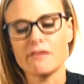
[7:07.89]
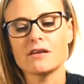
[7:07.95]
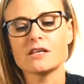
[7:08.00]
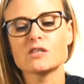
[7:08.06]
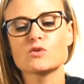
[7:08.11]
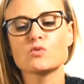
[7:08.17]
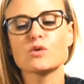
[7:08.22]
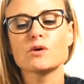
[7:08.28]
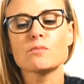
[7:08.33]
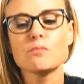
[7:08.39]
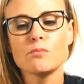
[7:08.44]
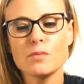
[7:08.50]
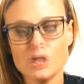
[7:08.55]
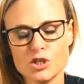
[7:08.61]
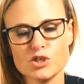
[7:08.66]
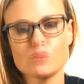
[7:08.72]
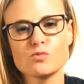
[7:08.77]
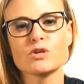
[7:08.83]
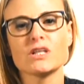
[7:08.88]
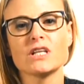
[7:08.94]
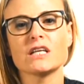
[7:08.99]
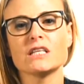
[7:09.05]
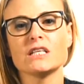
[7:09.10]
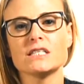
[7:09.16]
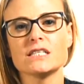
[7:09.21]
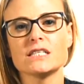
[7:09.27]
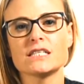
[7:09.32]
parents were much more
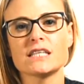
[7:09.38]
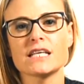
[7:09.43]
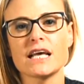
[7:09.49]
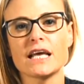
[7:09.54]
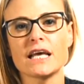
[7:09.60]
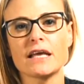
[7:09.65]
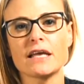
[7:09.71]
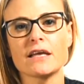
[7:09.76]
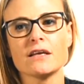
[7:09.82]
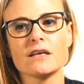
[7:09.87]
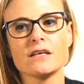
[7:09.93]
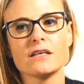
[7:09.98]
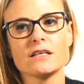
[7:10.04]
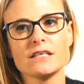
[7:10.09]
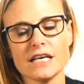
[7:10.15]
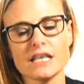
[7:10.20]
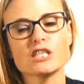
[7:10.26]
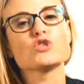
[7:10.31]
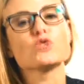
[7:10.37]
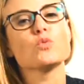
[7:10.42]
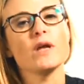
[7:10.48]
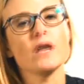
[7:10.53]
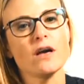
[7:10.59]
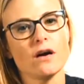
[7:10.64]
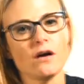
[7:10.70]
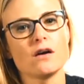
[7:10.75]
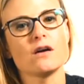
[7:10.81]
likely to say, yes,
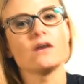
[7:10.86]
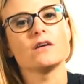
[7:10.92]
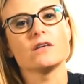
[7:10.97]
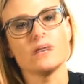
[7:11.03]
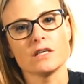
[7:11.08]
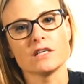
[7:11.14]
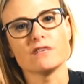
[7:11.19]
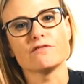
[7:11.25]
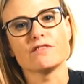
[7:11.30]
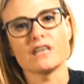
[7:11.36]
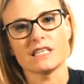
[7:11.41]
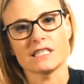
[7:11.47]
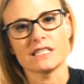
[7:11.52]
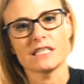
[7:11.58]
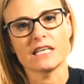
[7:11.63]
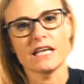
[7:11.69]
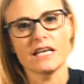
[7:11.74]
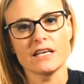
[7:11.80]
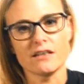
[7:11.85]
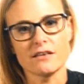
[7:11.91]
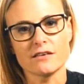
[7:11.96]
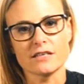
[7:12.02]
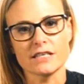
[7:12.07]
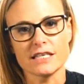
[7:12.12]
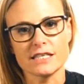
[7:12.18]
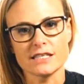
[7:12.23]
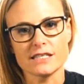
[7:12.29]
we are going to vaccinate
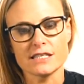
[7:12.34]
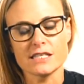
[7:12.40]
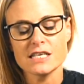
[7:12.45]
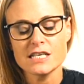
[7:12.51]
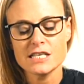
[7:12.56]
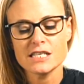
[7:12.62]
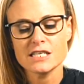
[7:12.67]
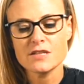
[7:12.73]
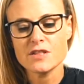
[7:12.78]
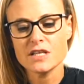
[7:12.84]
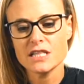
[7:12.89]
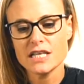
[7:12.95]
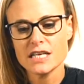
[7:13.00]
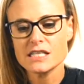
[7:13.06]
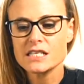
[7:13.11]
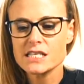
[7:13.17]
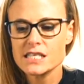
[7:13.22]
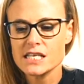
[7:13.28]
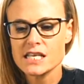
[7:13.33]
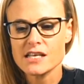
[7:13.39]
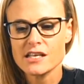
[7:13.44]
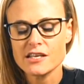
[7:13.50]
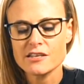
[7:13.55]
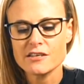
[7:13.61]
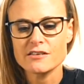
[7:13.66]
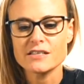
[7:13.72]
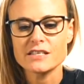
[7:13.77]
our kids. So the lesson
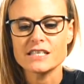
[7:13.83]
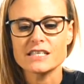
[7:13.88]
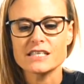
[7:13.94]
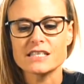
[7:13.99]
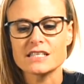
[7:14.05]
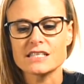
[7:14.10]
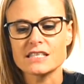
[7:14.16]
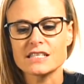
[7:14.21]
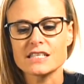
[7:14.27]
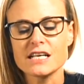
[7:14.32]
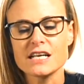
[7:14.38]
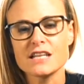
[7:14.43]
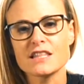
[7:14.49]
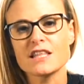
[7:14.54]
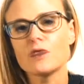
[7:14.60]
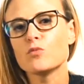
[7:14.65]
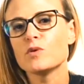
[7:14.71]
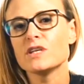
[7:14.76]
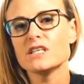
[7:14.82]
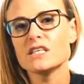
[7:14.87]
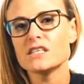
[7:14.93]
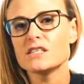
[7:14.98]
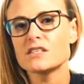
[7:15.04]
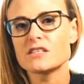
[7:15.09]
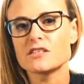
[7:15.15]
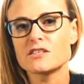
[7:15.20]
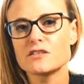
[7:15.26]
here is that we
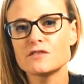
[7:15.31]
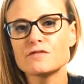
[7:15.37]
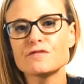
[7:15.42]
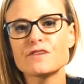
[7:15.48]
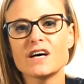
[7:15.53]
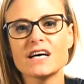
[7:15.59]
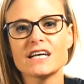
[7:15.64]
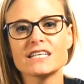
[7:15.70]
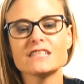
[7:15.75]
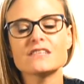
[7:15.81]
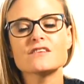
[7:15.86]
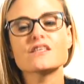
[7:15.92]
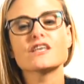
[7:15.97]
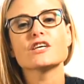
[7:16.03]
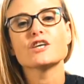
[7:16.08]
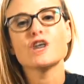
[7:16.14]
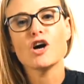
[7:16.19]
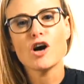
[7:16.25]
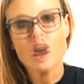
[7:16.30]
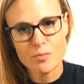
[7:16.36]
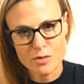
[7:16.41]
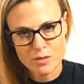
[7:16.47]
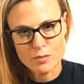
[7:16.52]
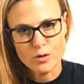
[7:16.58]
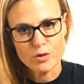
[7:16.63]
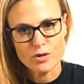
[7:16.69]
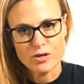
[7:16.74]
need to find the
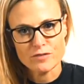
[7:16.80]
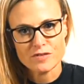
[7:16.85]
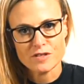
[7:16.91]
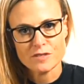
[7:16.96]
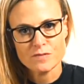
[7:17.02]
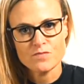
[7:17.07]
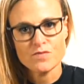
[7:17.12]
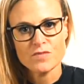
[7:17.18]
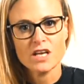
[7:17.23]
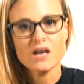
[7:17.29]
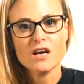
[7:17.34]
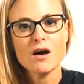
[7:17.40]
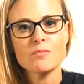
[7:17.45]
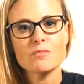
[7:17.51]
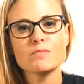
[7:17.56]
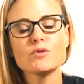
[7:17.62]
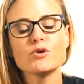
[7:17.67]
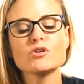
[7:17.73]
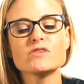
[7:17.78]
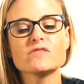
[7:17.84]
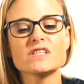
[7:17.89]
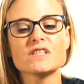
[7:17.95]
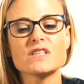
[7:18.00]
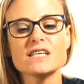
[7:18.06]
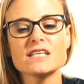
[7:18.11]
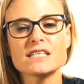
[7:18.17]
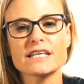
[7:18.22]
common motives. The common motives
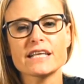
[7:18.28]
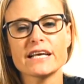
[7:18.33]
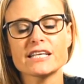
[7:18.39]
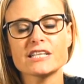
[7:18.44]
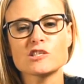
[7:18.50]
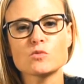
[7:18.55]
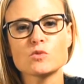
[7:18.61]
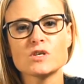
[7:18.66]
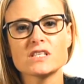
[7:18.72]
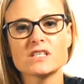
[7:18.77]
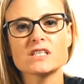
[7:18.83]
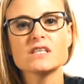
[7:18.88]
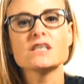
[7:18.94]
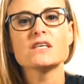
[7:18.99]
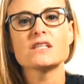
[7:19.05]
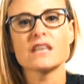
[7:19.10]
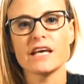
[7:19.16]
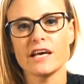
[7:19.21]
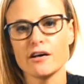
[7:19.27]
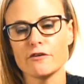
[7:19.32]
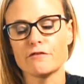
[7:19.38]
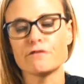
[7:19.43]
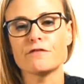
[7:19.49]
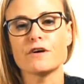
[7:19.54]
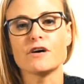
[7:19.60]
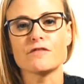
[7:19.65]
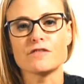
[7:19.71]
in this case was the
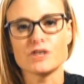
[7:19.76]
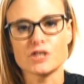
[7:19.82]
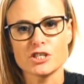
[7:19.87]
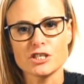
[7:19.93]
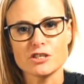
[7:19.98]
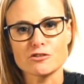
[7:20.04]
health of the